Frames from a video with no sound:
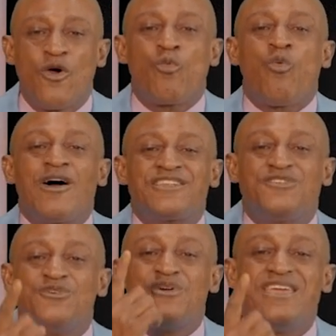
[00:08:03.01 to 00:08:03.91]
What
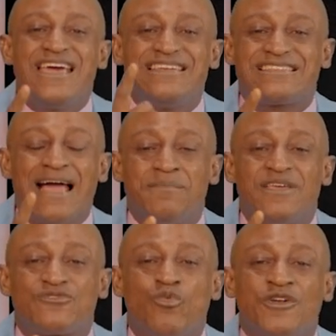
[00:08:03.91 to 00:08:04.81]
you hear
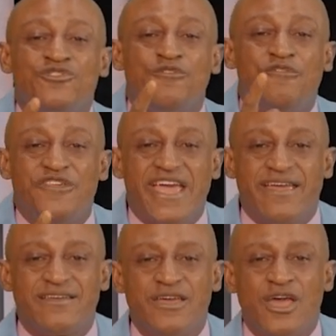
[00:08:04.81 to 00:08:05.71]
determines what you fear.
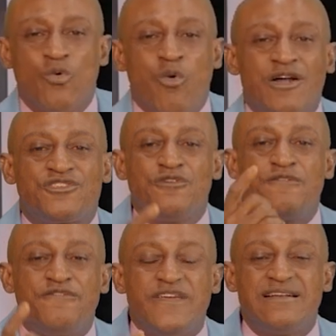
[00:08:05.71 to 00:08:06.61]
What you
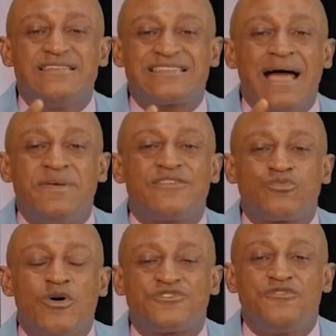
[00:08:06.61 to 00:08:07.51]
feel determines
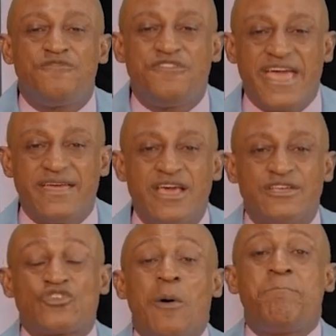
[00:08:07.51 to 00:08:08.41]
what you fear.
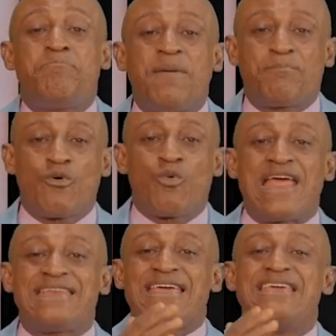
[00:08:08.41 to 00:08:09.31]
Some people,
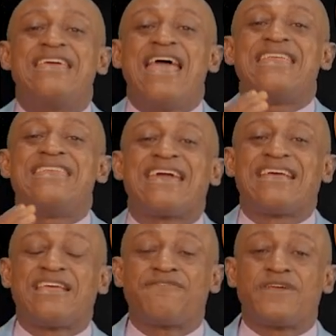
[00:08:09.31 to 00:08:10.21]
when they hear a
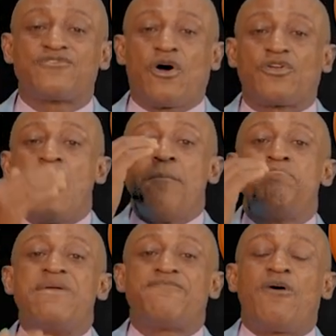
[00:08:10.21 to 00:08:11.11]
negative result,
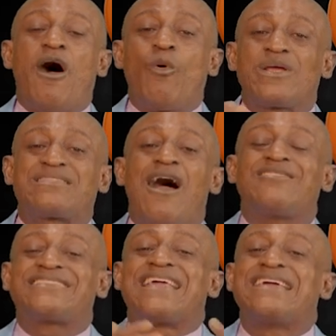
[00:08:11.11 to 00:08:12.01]
before, without
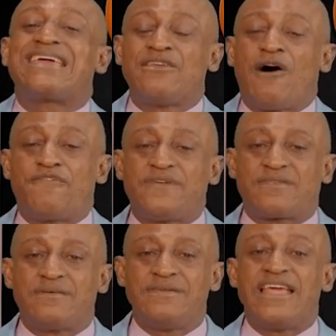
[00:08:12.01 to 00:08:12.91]
thinking of
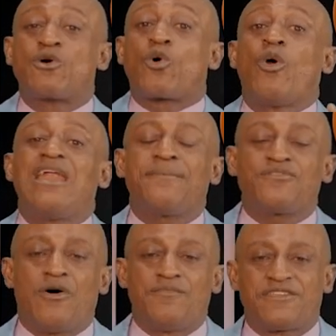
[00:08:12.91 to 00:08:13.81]
it, they collapse
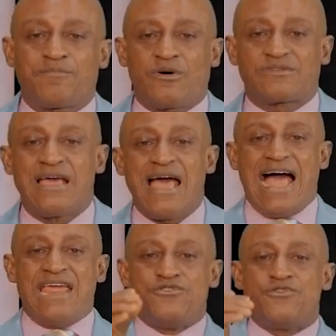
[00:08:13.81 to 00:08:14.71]
on the spot.
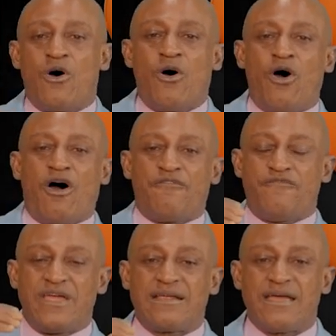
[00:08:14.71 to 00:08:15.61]
I know of
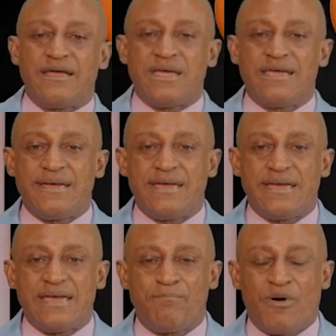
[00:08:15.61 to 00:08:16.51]

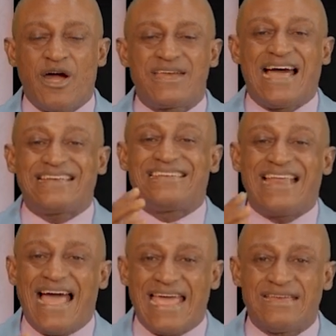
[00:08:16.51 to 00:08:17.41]
a boy that
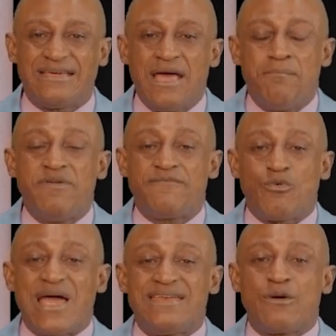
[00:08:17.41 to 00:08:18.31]
died
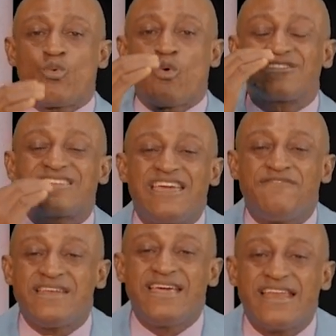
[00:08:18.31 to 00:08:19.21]
when they was
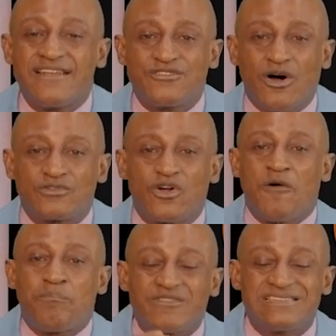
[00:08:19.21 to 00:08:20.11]
given a result
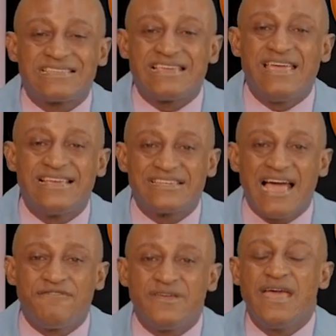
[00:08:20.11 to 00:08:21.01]
of positive
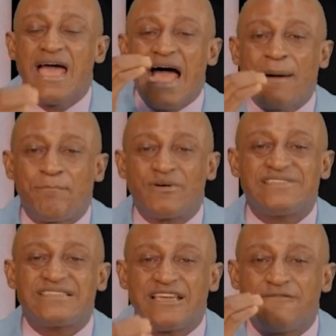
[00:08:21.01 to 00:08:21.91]
HIV and
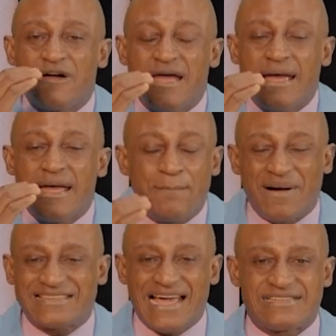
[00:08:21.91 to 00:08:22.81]
positive
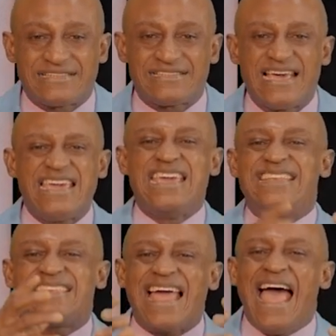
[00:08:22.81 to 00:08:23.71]
hepatitis. He
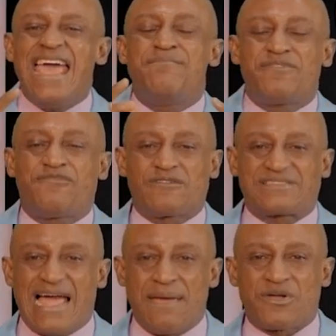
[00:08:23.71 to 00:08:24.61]
died before
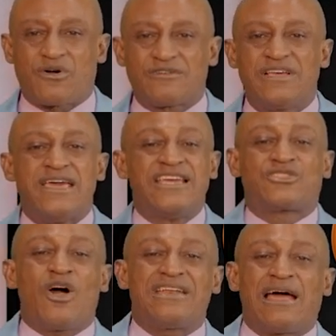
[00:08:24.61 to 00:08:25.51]
time because he
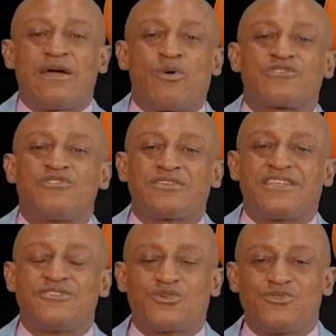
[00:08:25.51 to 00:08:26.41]
thought that there was
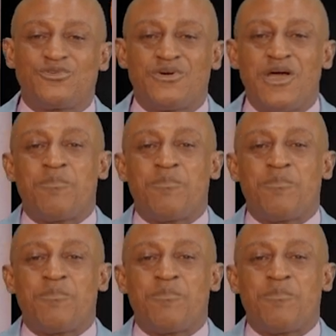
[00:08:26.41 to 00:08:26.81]
nothing to do.